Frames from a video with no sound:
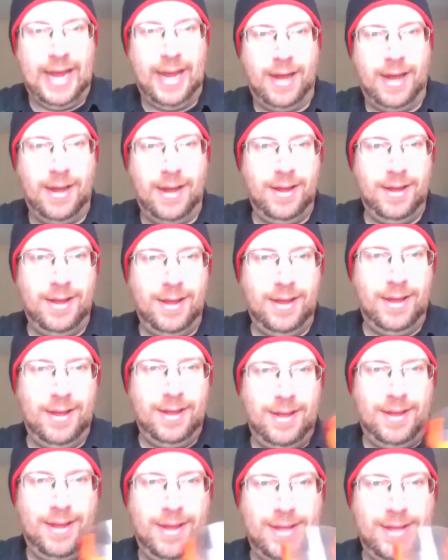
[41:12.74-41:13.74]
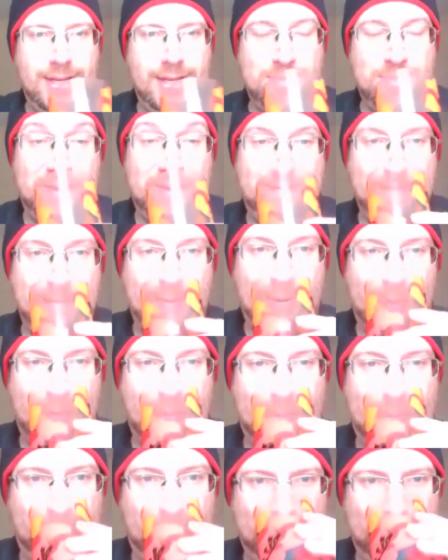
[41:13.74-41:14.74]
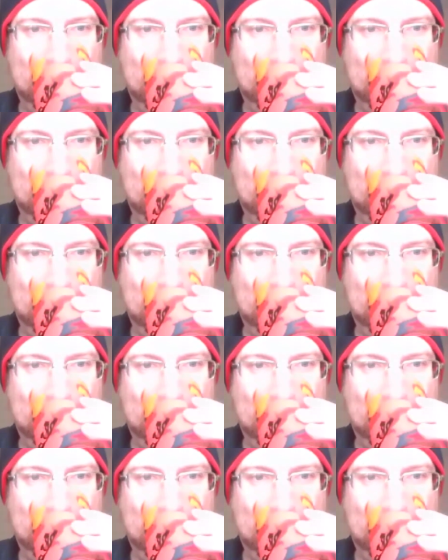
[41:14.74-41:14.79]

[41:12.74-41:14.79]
Yeah. Keeping it like, consistent.